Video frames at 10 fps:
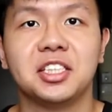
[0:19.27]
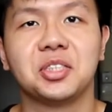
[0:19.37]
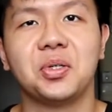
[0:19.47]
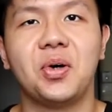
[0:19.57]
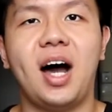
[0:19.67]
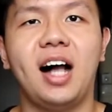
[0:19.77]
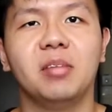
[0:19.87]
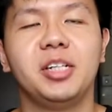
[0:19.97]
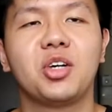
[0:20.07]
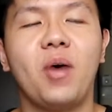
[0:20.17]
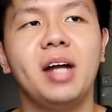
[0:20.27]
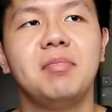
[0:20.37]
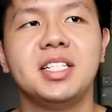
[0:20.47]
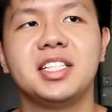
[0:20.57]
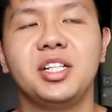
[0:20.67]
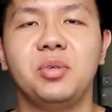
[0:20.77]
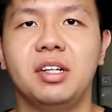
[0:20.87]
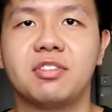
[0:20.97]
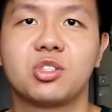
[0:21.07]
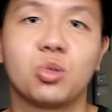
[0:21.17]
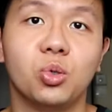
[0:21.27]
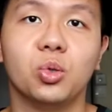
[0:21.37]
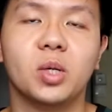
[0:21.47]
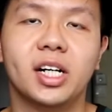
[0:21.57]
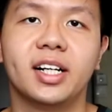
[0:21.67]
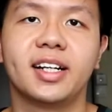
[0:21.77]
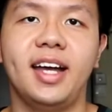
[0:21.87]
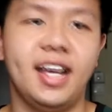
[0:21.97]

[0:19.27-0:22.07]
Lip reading: So I'll be quite busy with schoolwork